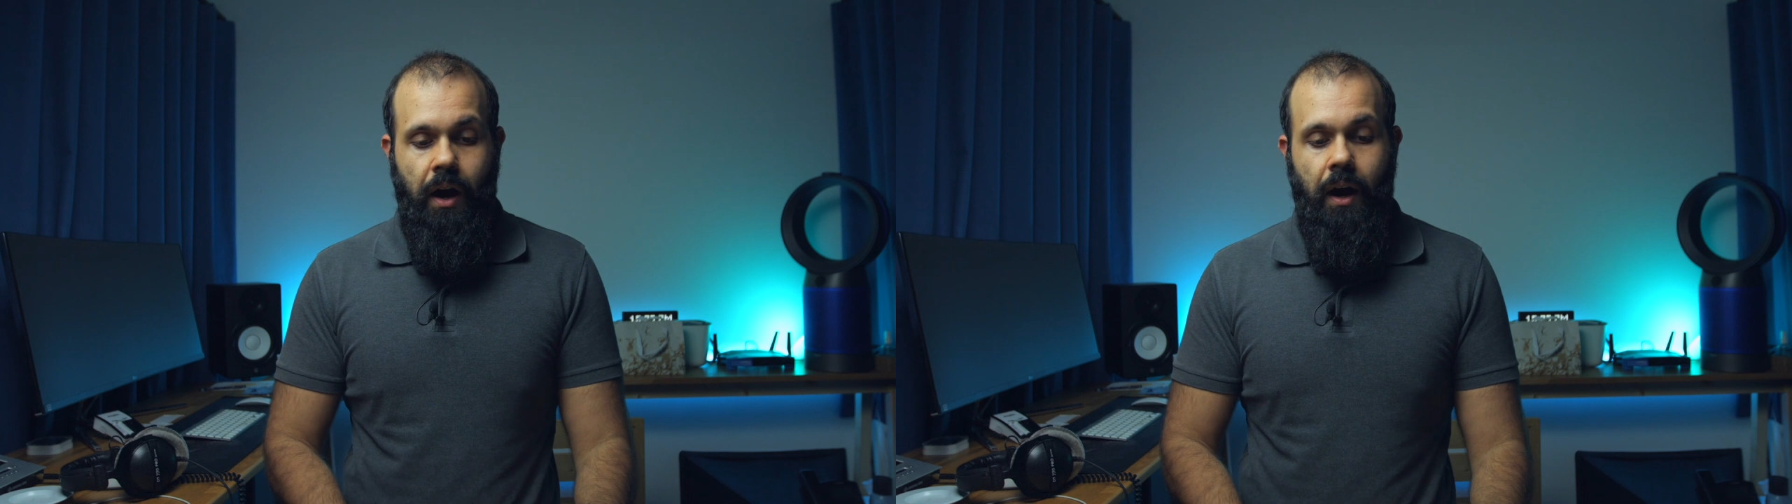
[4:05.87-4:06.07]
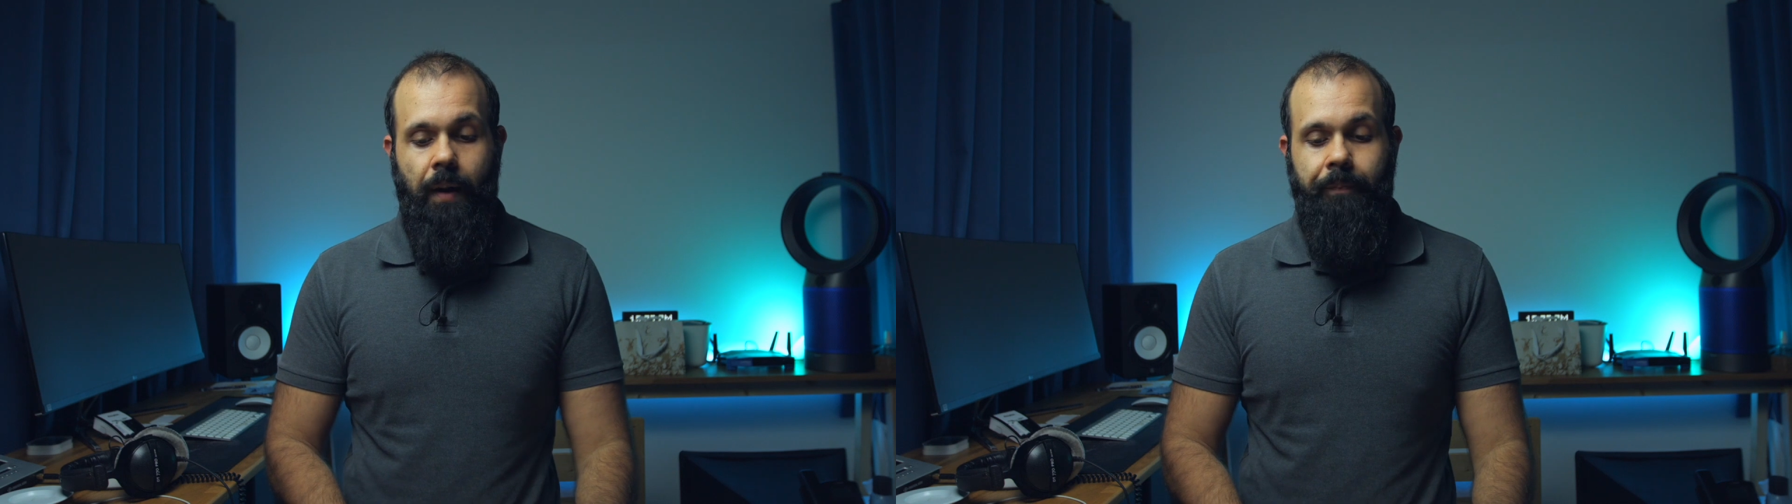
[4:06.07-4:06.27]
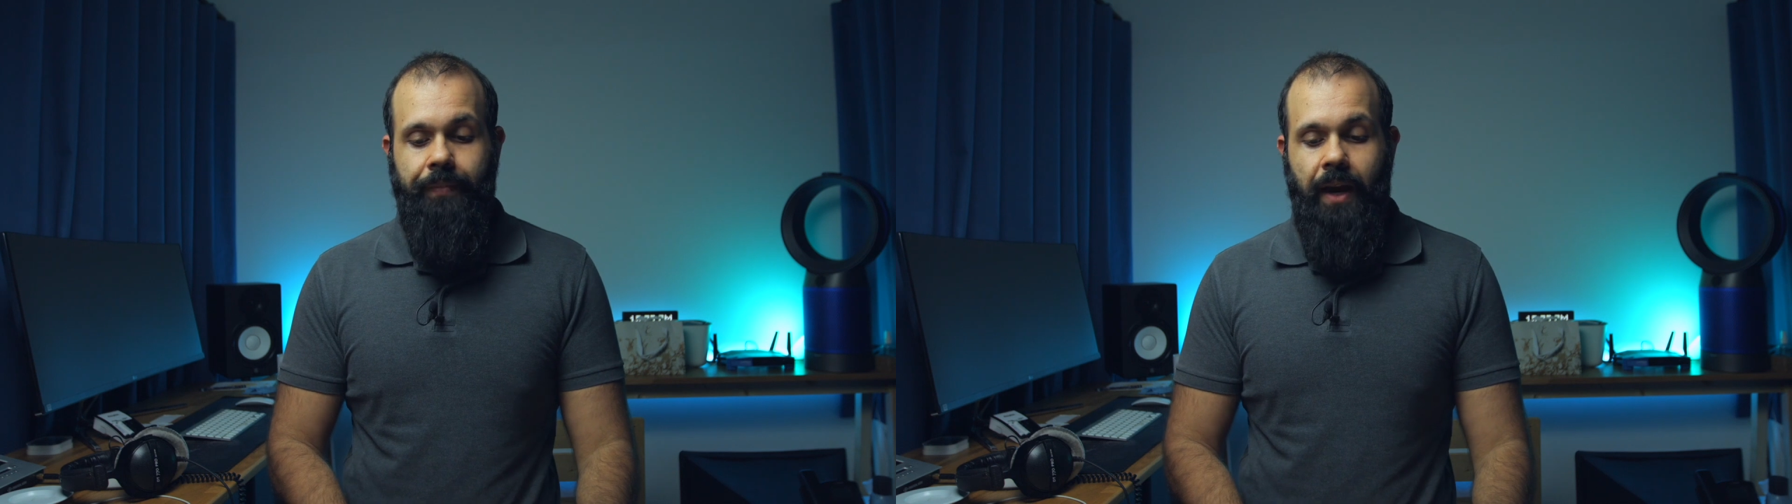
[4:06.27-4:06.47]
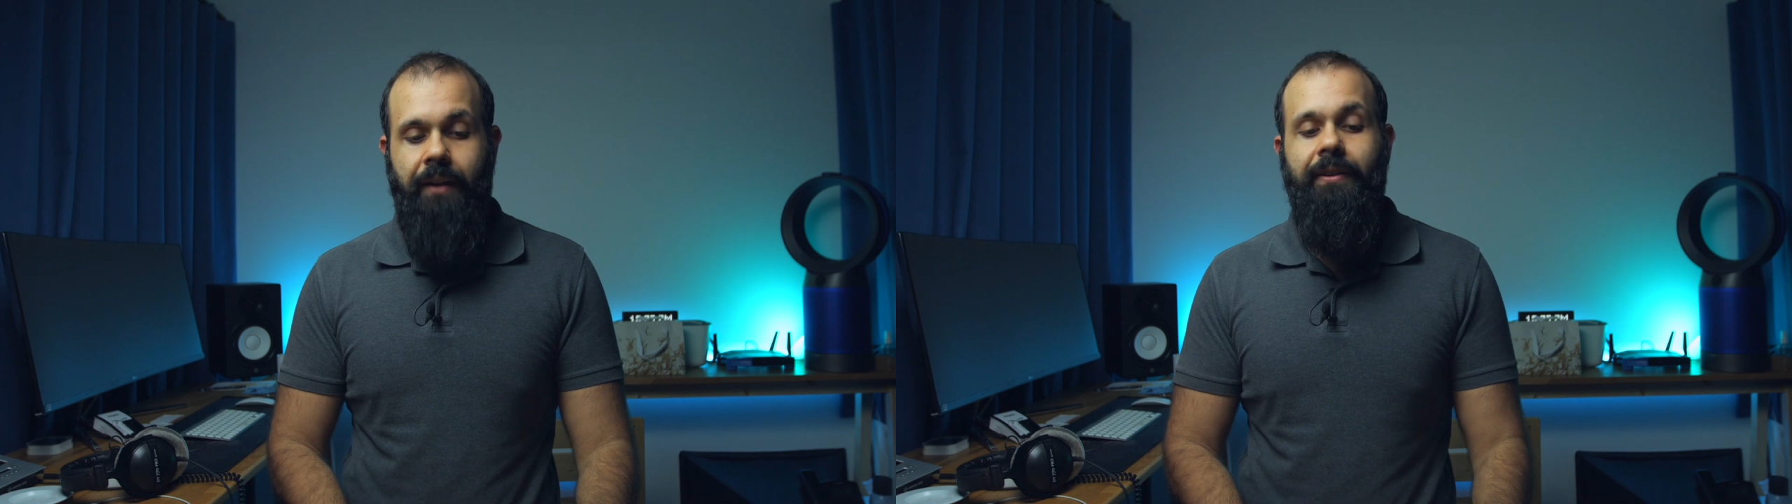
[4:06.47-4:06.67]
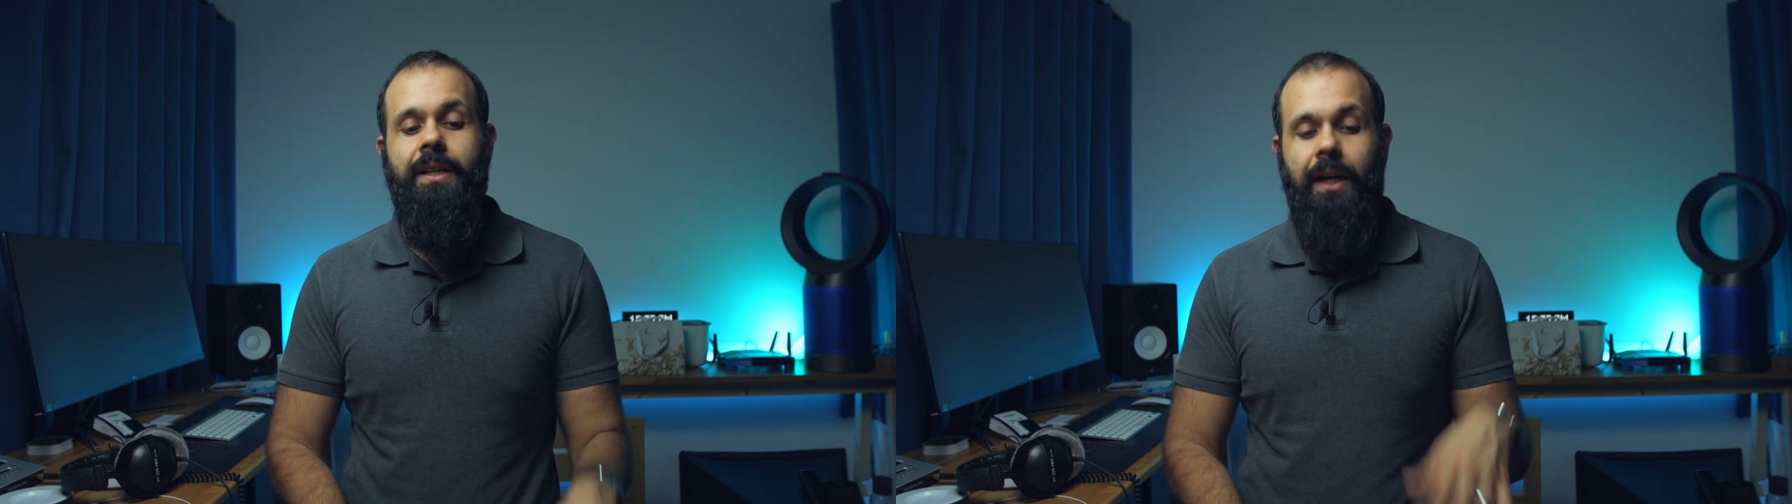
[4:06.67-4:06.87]
Um,
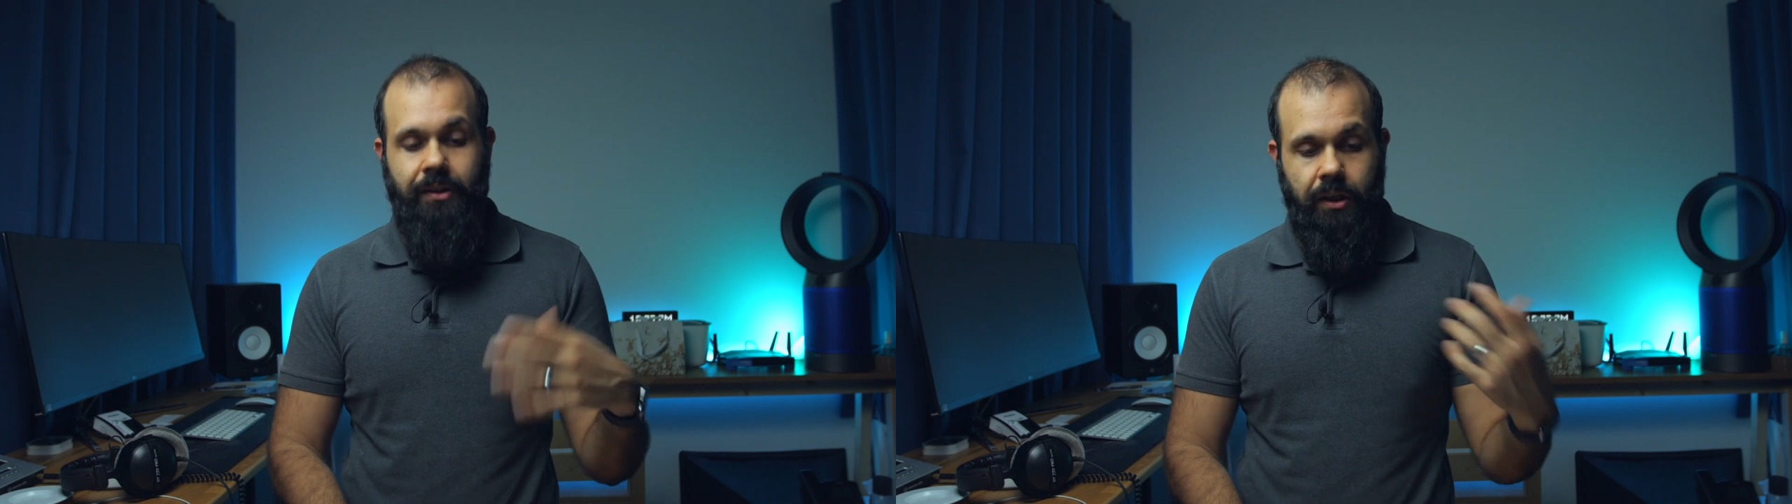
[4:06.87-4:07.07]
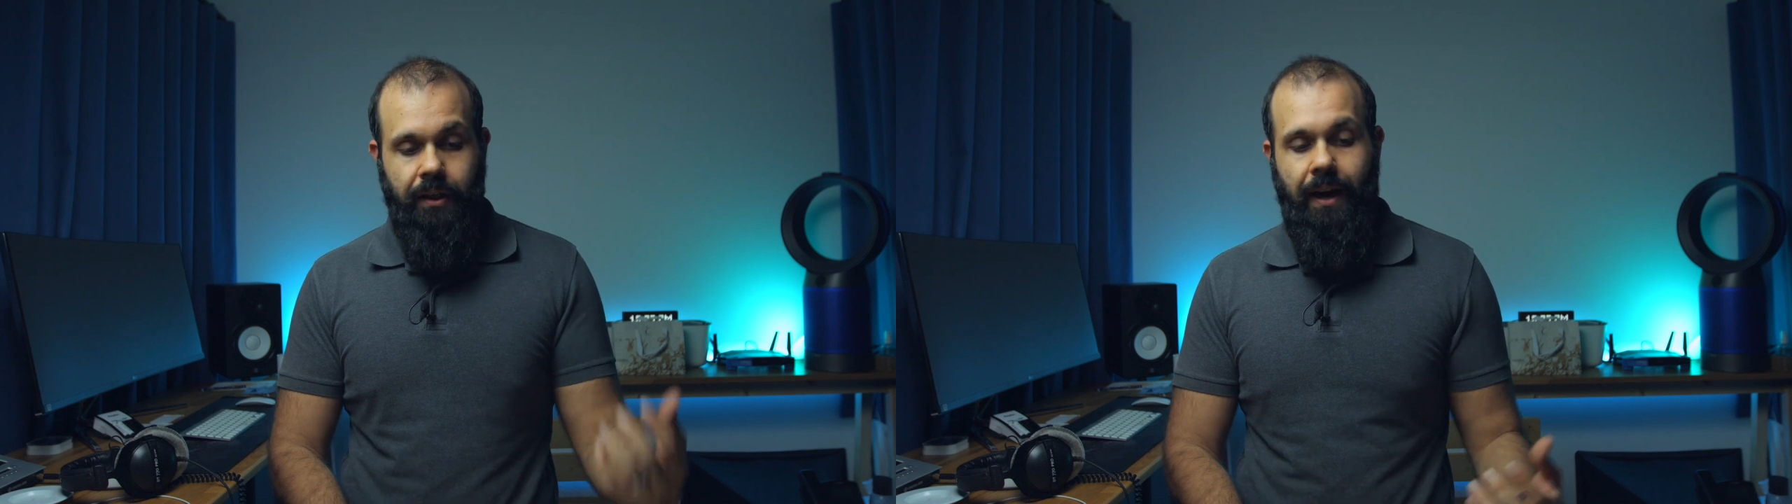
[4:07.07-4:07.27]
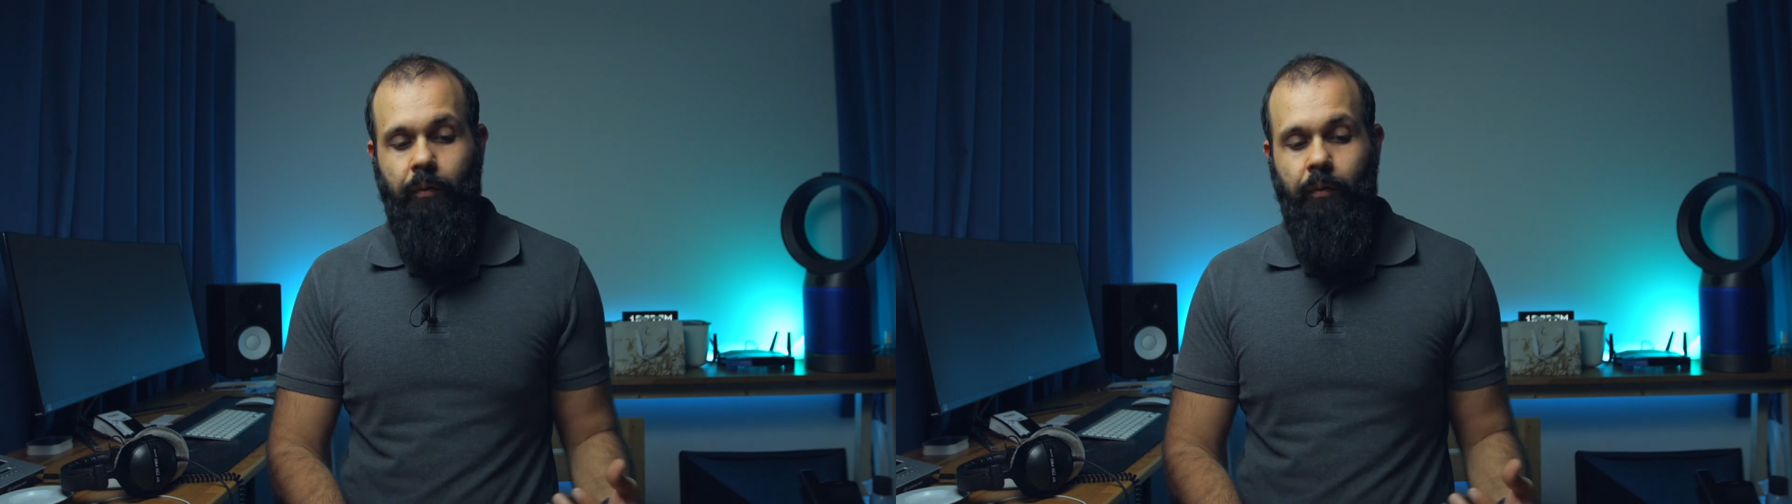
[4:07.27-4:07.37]
and if it doesn't,